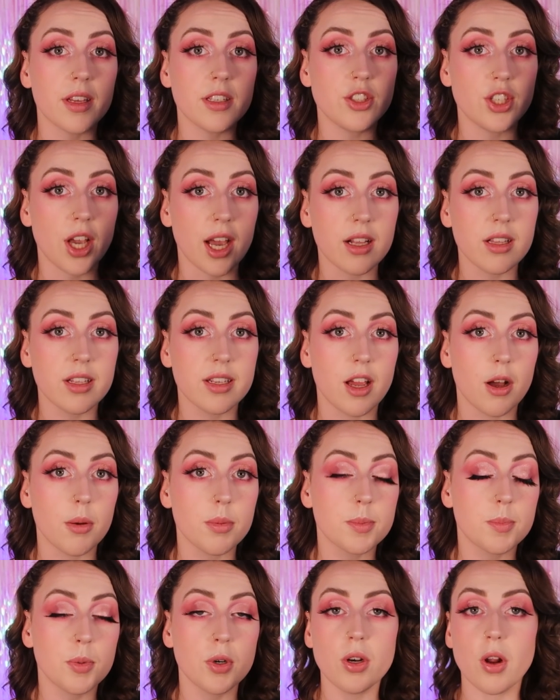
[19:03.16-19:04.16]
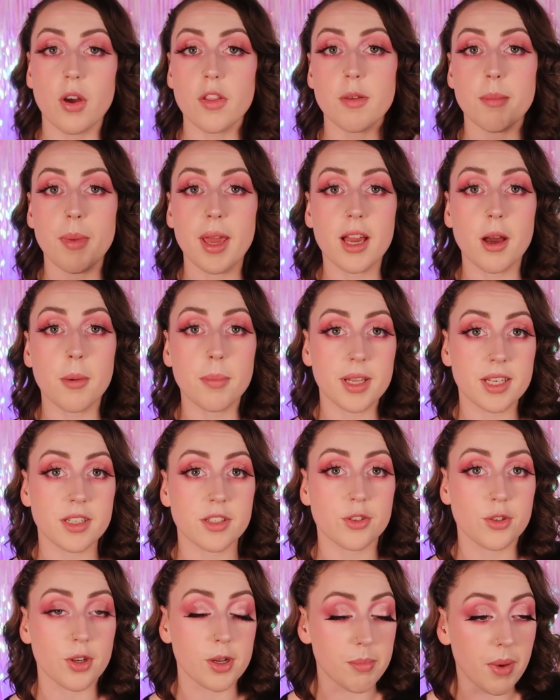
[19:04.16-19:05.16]
that Jacqueline helped put on the makeup
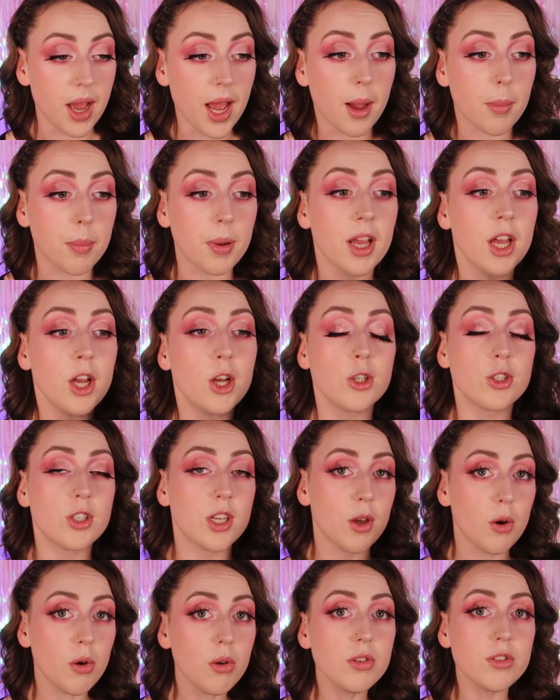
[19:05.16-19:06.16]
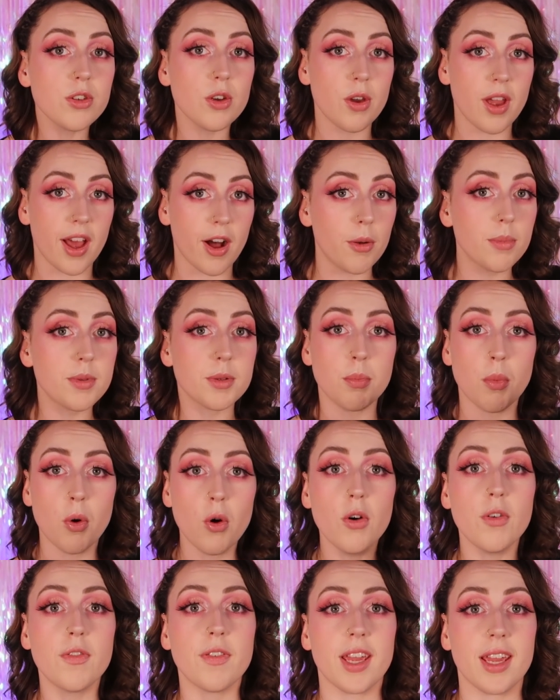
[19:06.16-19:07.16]
industry map, she also helped
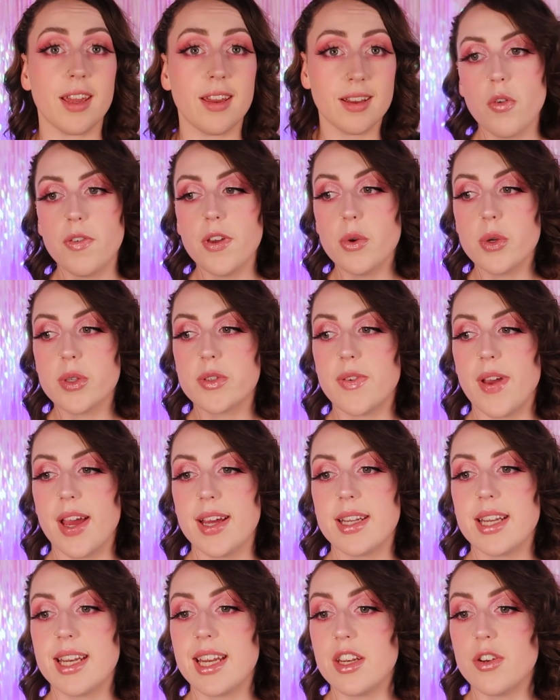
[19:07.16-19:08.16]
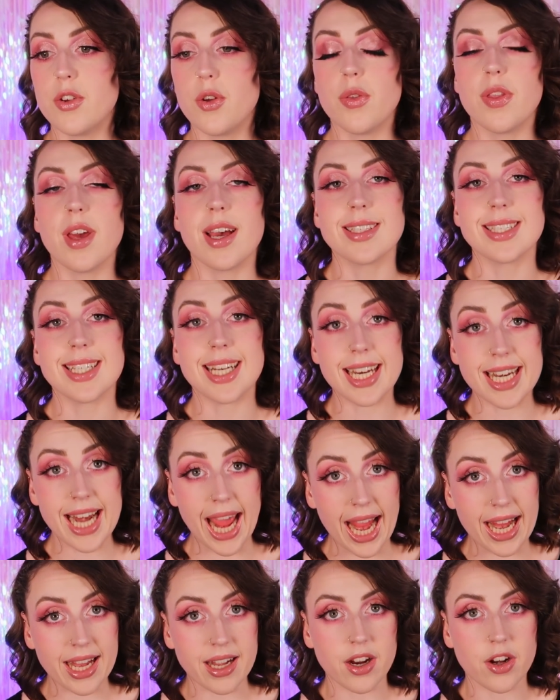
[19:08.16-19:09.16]
Morphe. Morphe was founded in
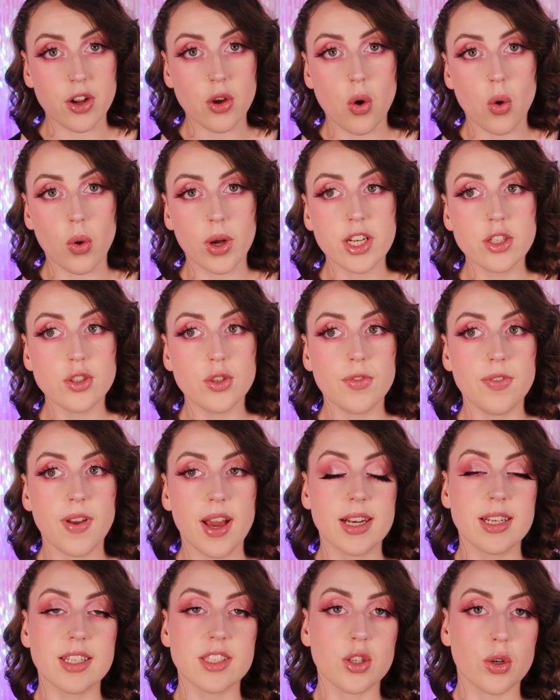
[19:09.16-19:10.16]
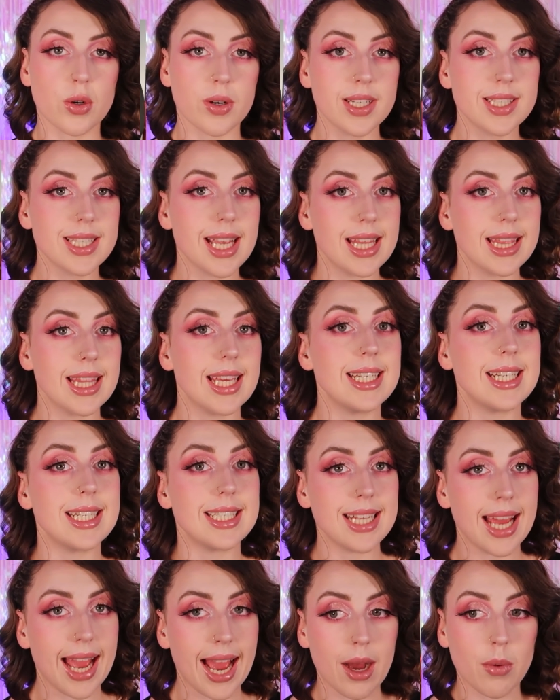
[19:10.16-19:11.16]
2008 and according to founders Chris and Linda
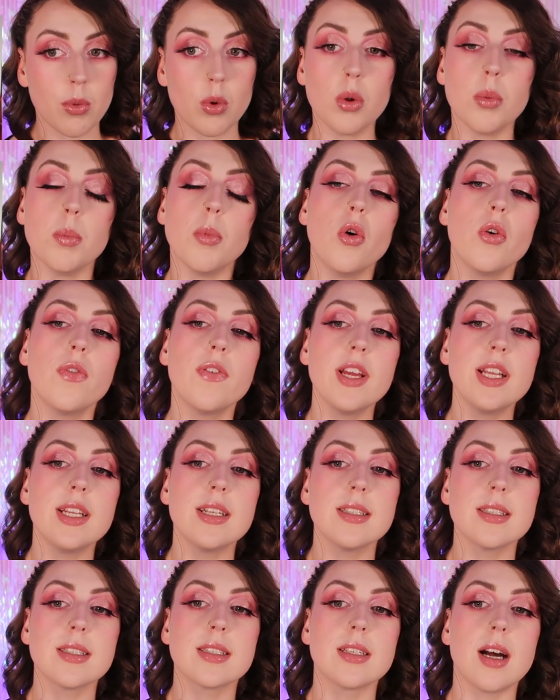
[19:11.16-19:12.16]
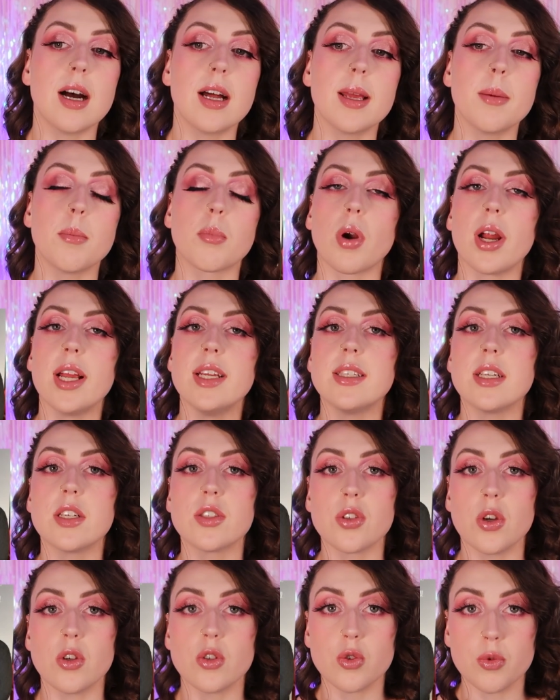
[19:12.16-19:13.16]
Tawil, Morphe didn't start embracing
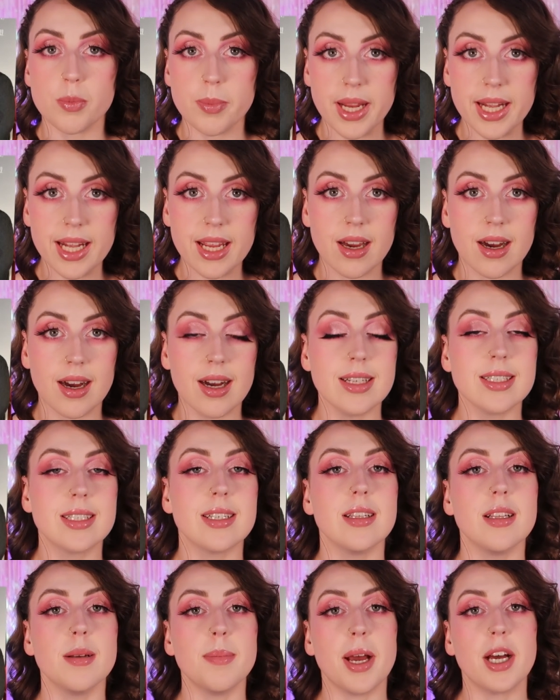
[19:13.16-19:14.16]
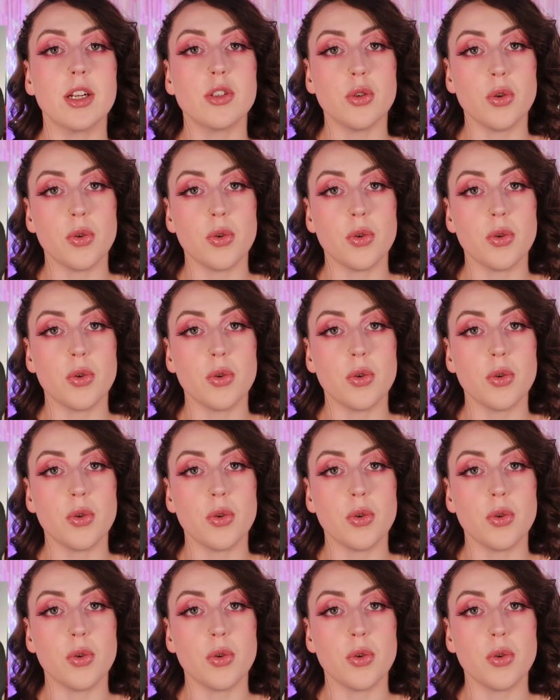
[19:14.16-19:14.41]
social media until about